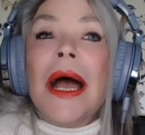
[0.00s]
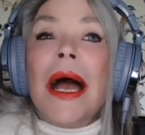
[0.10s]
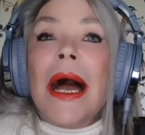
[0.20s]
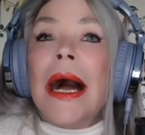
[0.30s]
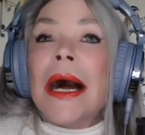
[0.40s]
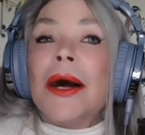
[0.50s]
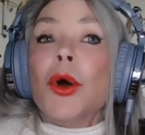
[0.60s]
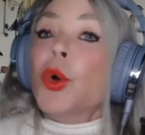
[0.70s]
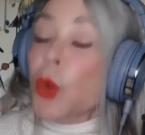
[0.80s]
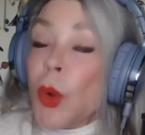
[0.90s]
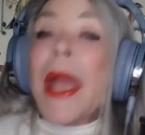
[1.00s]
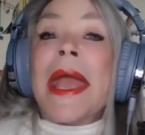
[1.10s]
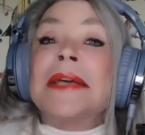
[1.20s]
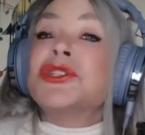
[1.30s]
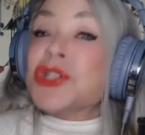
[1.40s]
Uh, who
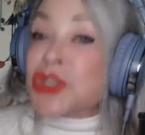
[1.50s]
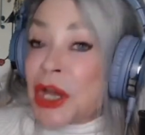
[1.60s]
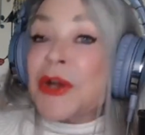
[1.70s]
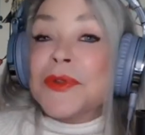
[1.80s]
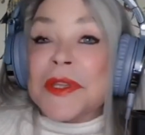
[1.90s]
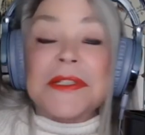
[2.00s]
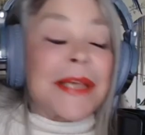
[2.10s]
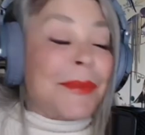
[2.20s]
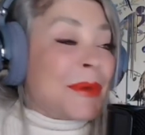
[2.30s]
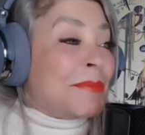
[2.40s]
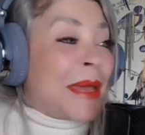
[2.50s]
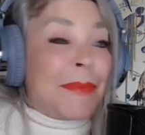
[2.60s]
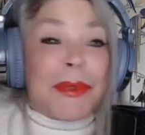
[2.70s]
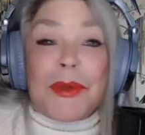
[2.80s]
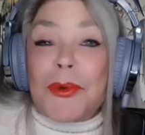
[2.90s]
has shared this. I mean,
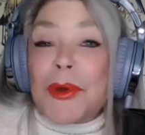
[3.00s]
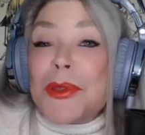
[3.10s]
maybe there are other